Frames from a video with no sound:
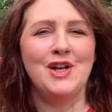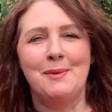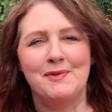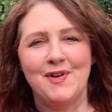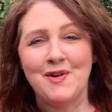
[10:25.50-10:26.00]
Her
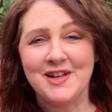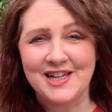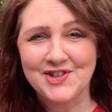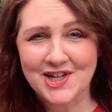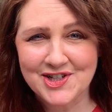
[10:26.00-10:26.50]
name's
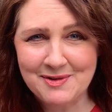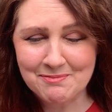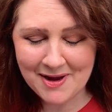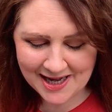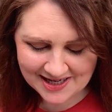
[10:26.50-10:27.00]
Verity. She actually
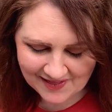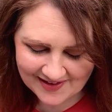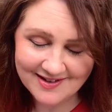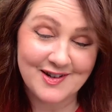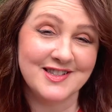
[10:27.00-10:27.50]
made
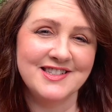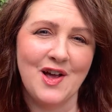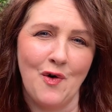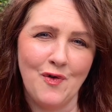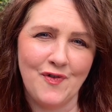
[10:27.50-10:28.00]
this
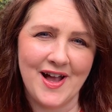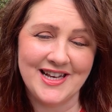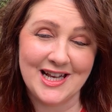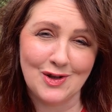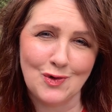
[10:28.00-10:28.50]
herself and
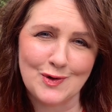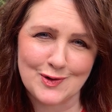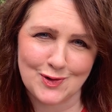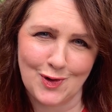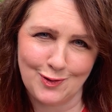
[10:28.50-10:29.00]
it looks
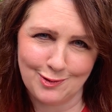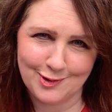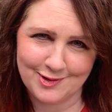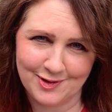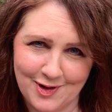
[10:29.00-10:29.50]
so
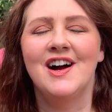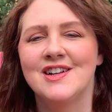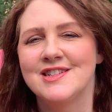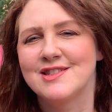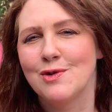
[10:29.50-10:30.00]
gorgeous on her. I
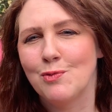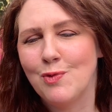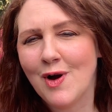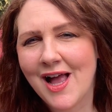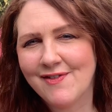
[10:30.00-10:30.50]
just thought,
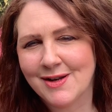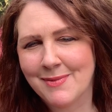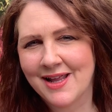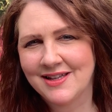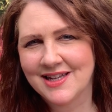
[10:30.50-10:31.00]
why haven't I
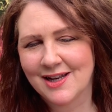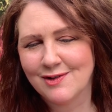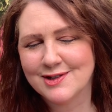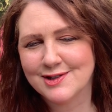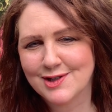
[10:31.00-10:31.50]
made it yet? It
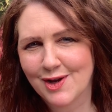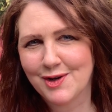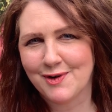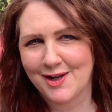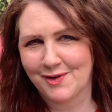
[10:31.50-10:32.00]
looks so
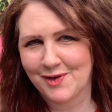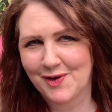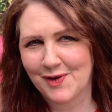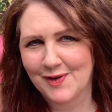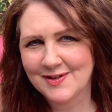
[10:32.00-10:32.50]
great on
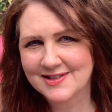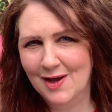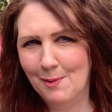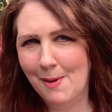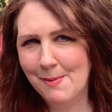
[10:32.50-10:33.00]
her. So
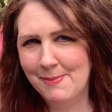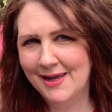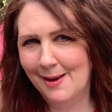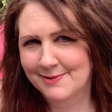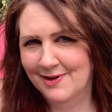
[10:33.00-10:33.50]
I'll
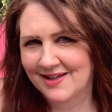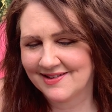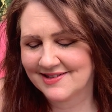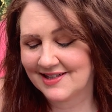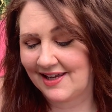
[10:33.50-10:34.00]
pick up so you can
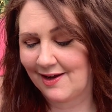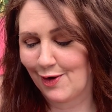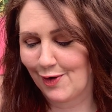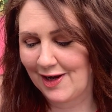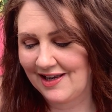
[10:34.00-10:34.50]
see
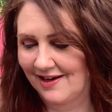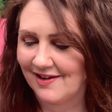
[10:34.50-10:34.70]
her in it.